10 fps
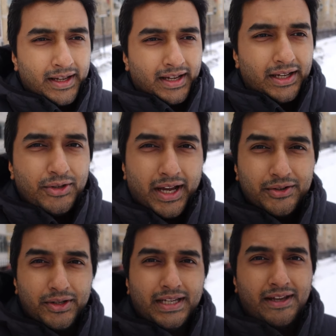
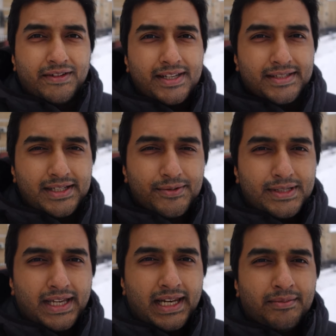I do not have a residence
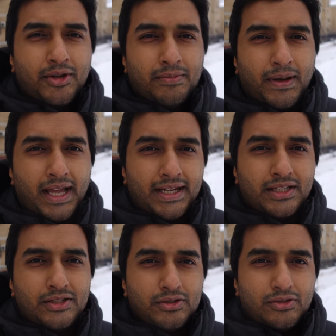visa and I'm not
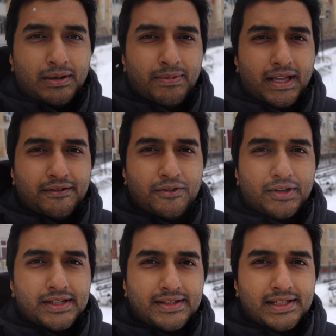planning to apply
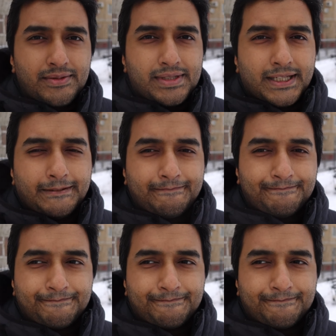for a residence visa.